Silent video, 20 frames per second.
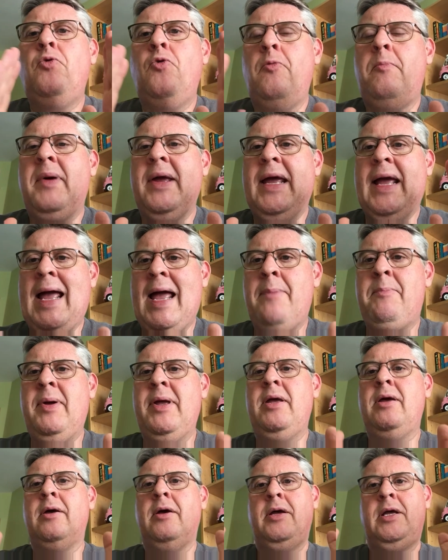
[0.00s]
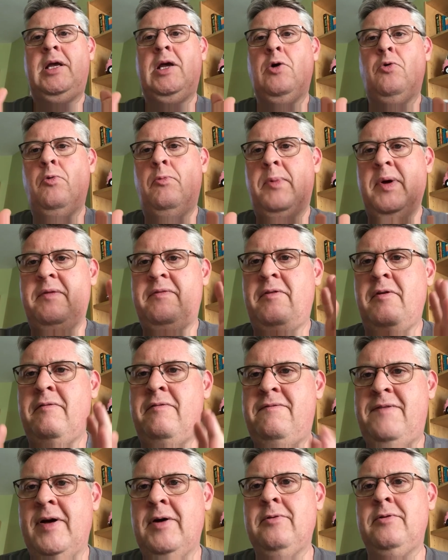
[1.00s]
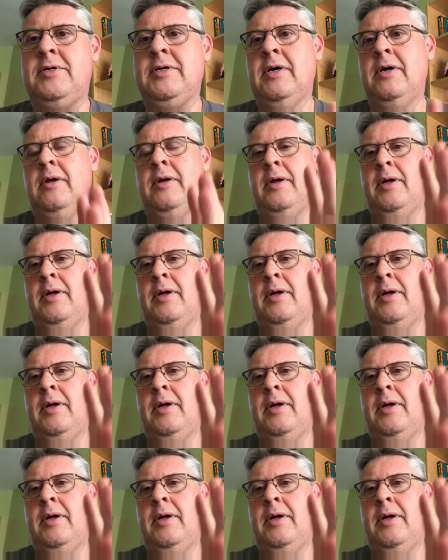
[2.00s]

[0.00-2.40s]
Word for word: will be happy, you will be fulfilled,